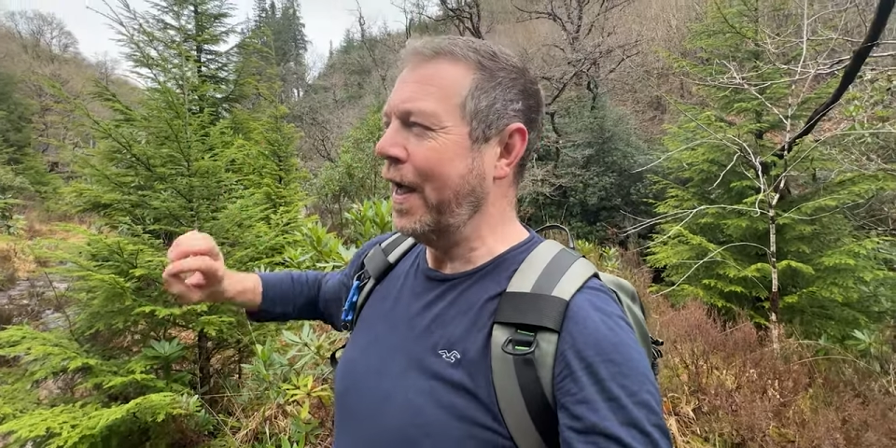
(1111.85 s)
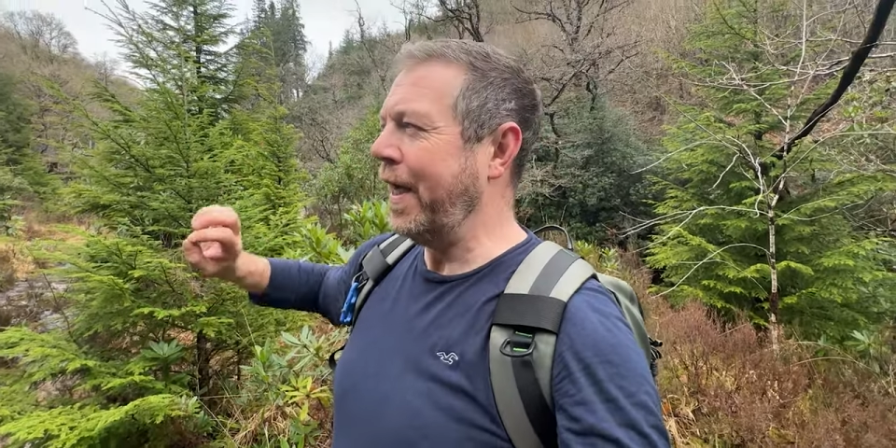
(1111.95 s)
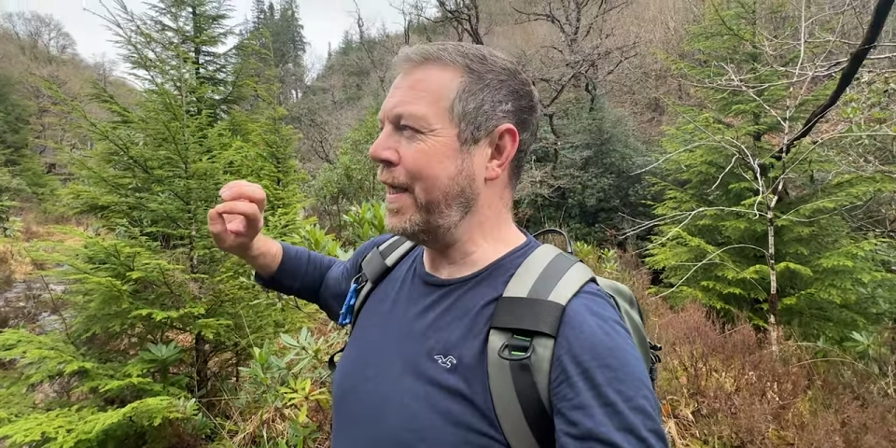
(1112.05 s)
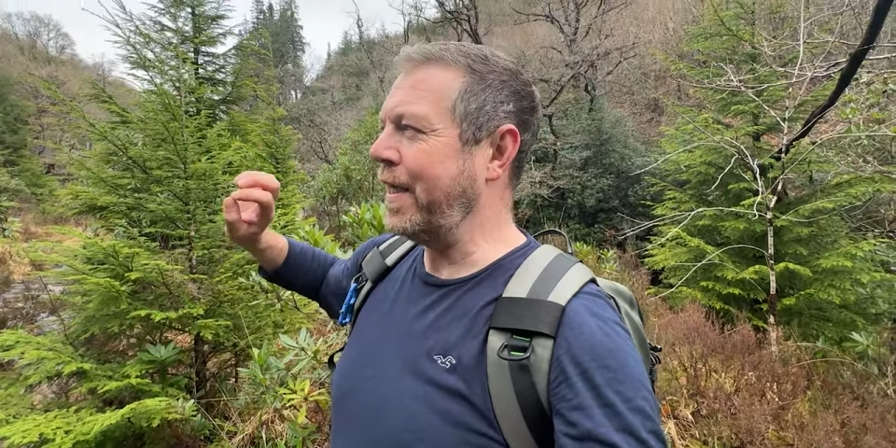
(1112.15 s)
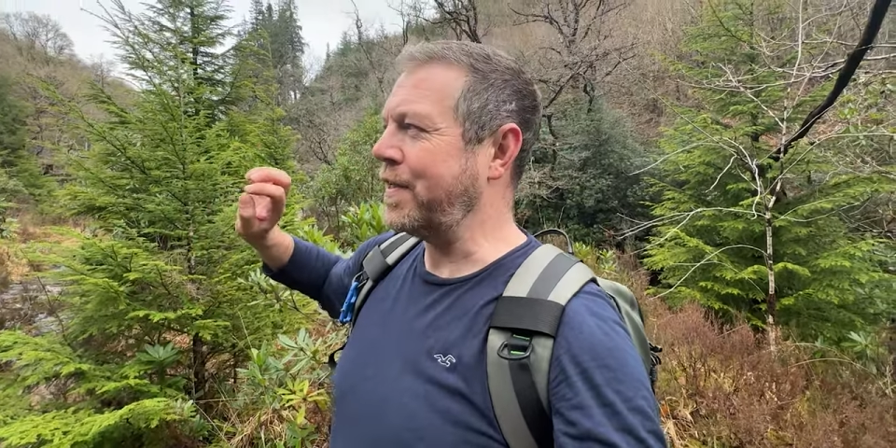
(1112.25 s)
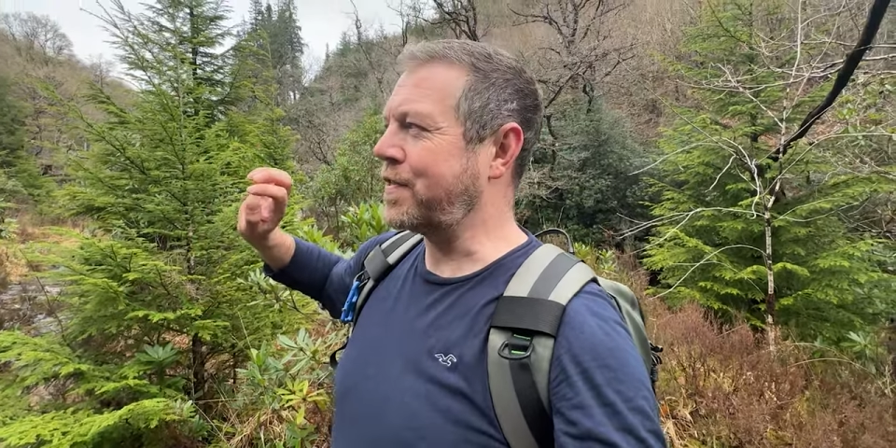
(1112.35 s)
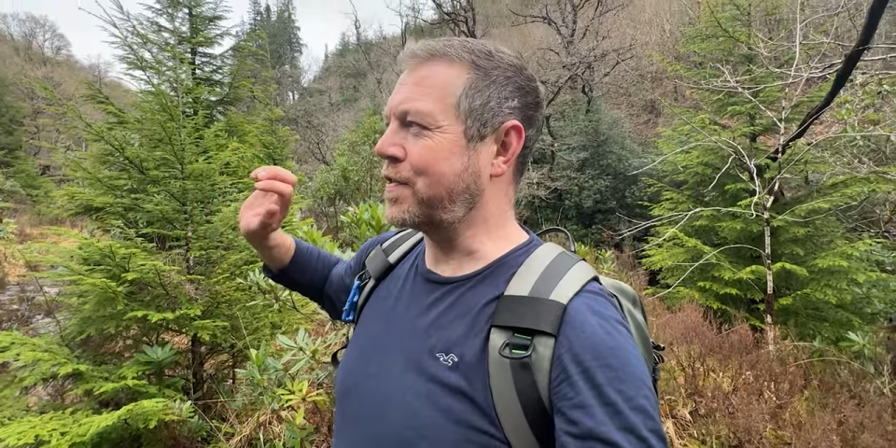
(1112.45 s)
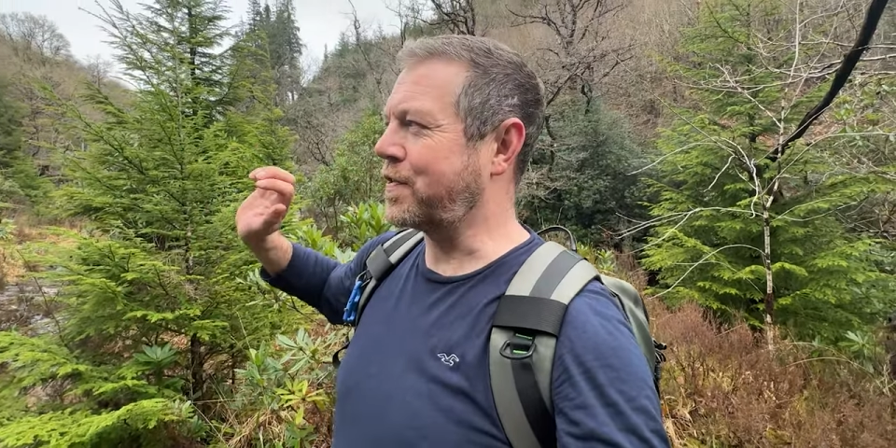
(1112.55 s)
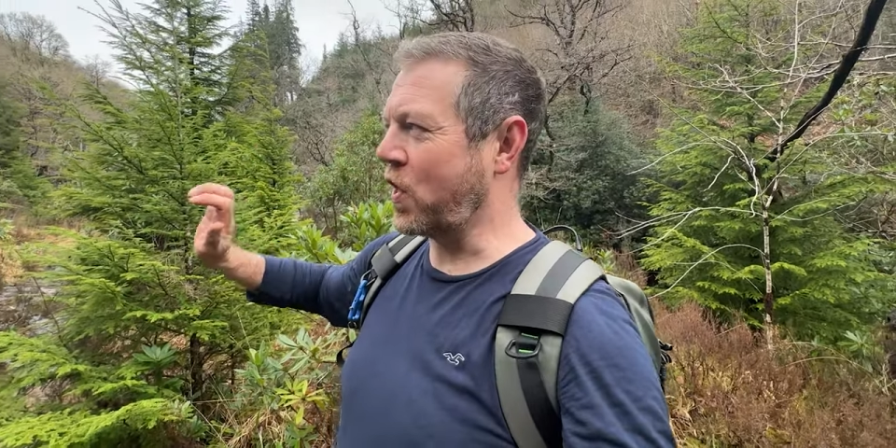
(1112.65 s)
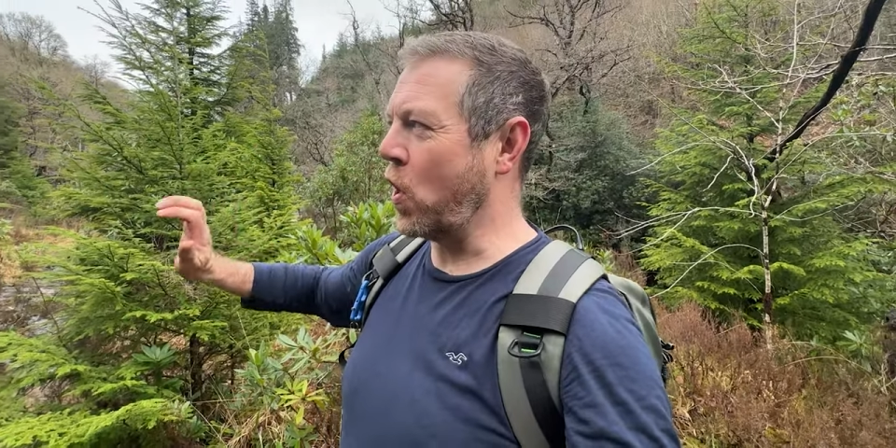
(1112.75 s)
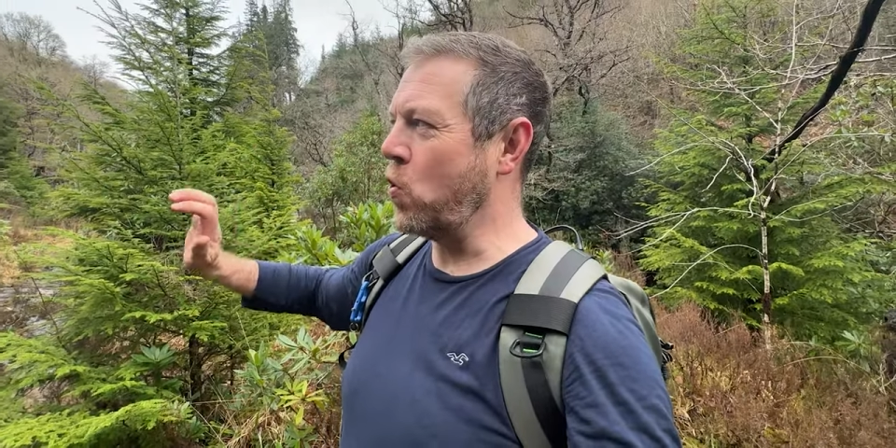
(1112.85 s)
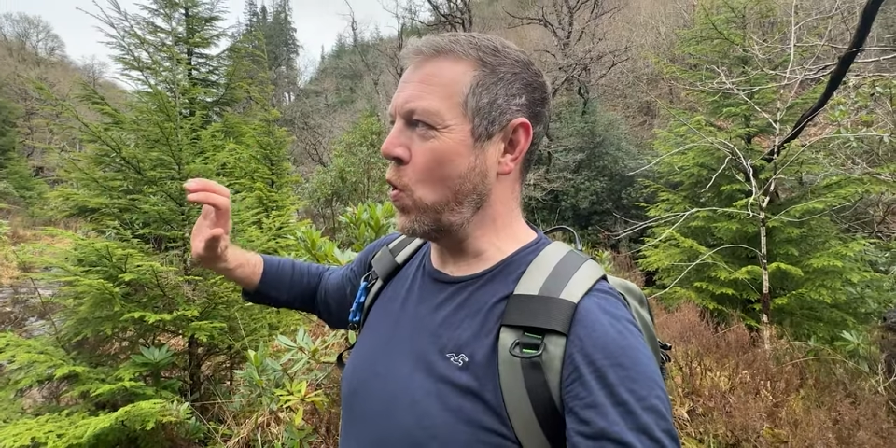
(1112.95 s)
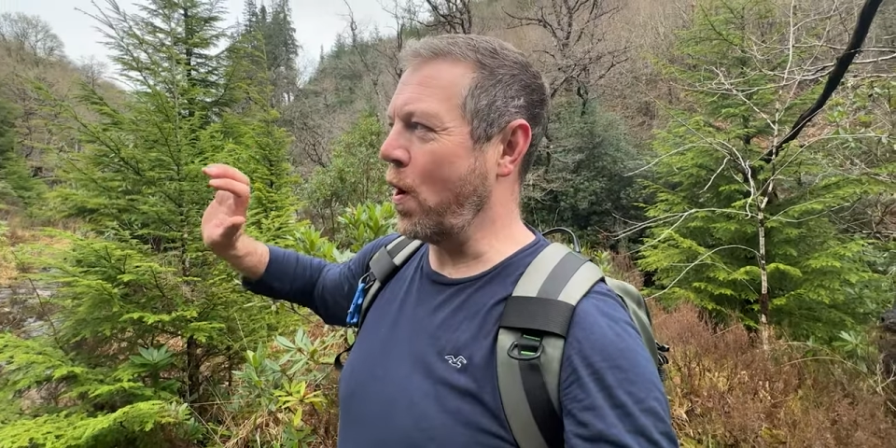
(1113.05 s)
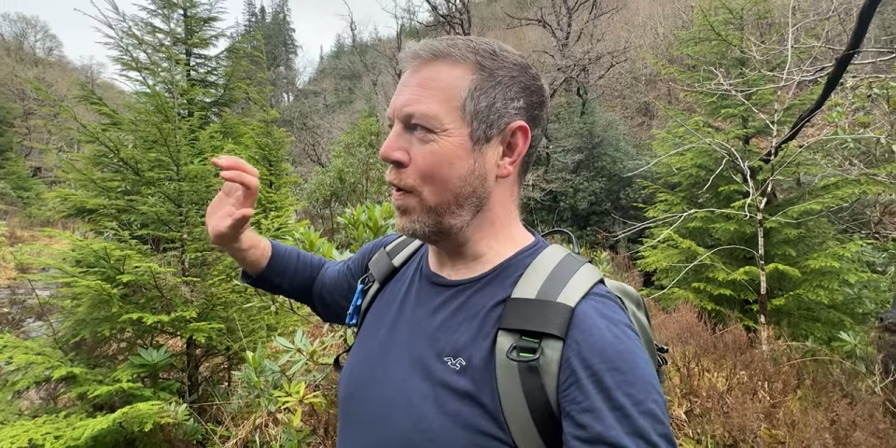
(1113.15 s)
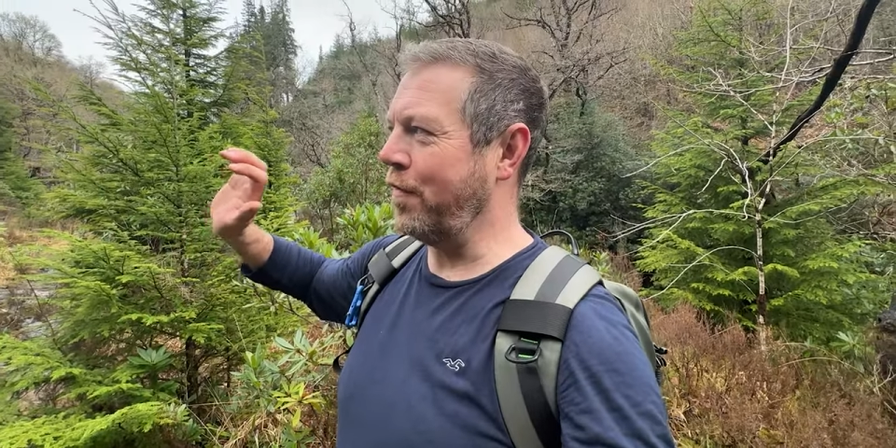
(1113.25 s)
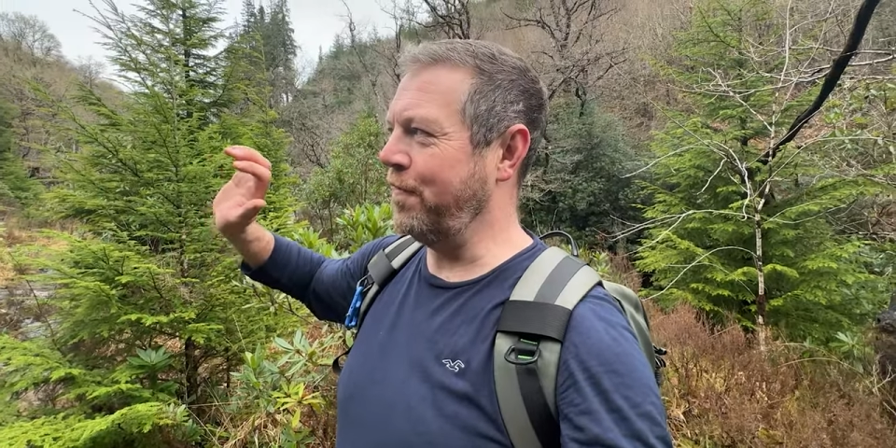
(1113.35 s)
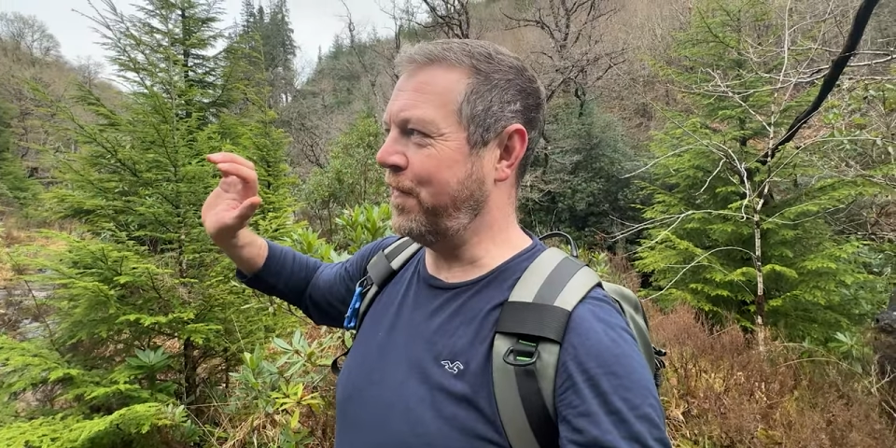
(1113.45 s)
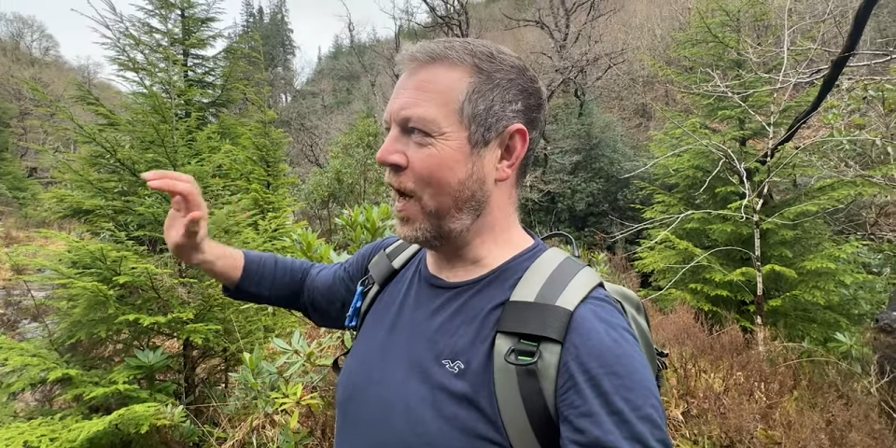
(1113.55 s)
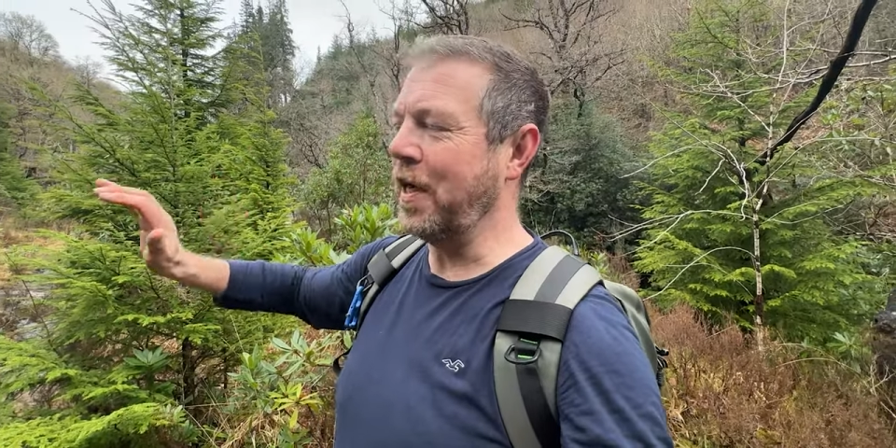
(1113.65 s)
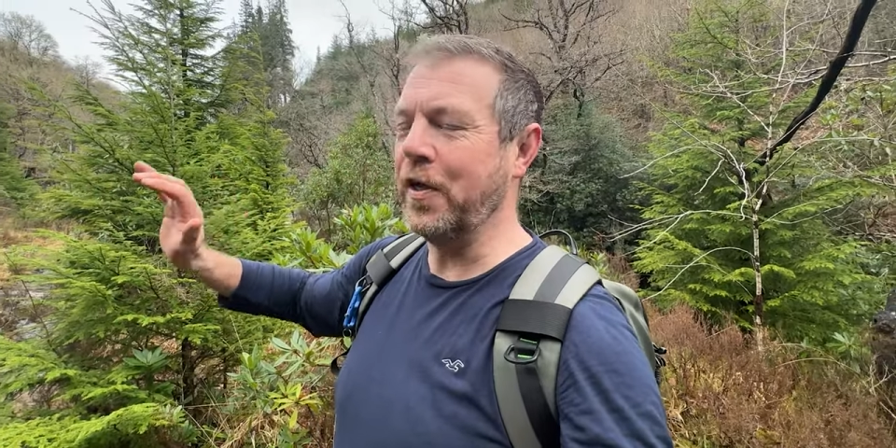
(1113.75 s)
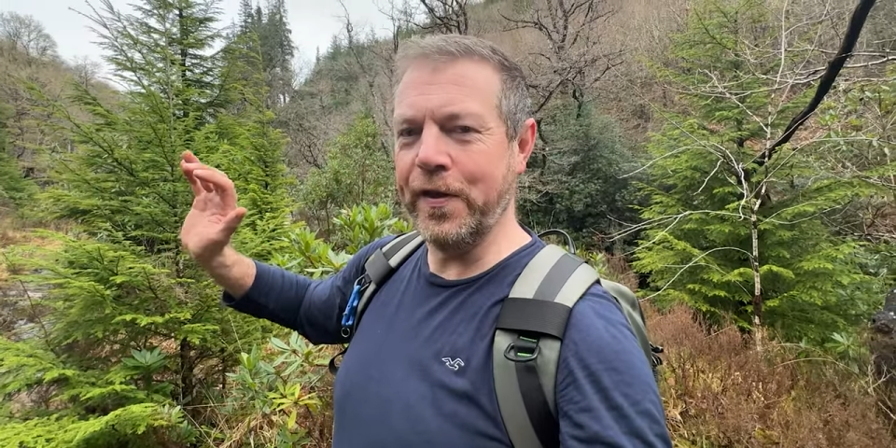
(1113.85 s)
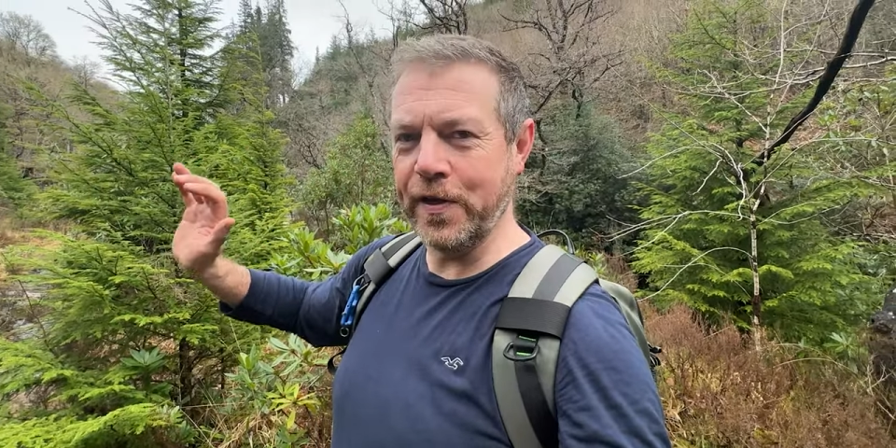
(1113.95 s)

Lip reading: It is so violent,